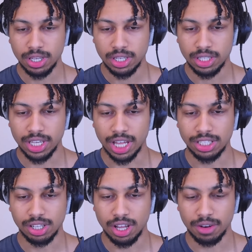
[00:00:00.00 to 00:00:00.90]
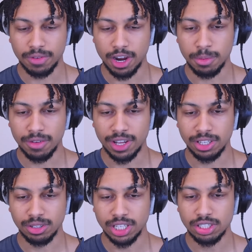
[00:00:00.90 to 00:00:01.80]
yeah, that's a lot of fireball
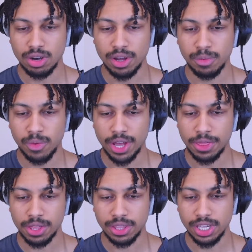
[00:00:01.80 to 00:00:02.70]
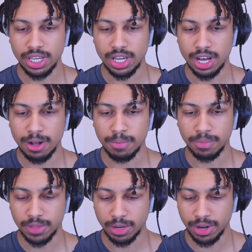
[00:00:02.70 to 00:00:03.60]
value. Let's go in with the
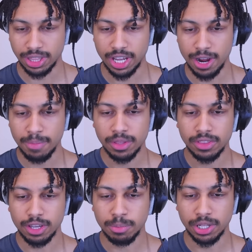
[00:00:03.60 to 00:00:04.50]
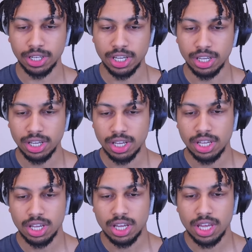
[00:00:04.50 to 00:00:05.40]
thing right there, the ability,
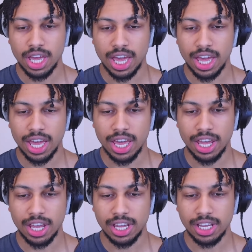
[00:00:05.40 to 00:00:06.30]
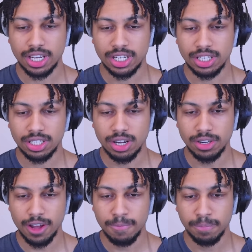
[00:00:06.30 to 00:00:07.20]
and
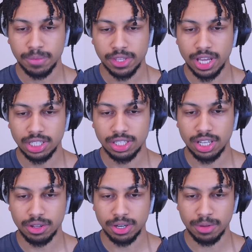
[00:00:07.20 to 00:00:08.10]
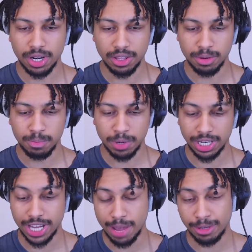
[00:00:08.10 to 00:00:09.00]
okay. Yeah, that's another bit
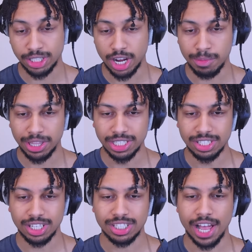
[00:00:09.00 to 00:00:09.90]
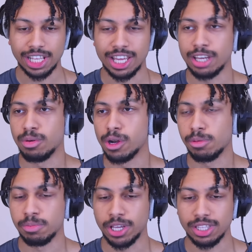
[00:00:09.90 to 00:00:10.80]
of damage there. I mean, this is exactly how you want to
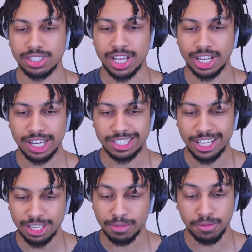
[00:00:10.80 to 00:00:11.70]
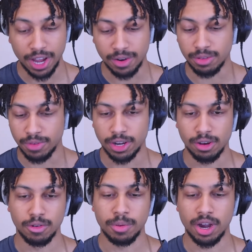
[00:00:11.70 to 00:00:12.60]
be playing this deck, guys. It is very
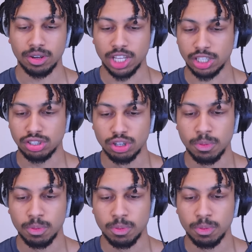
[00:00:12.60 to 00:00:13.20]
overpowered, like super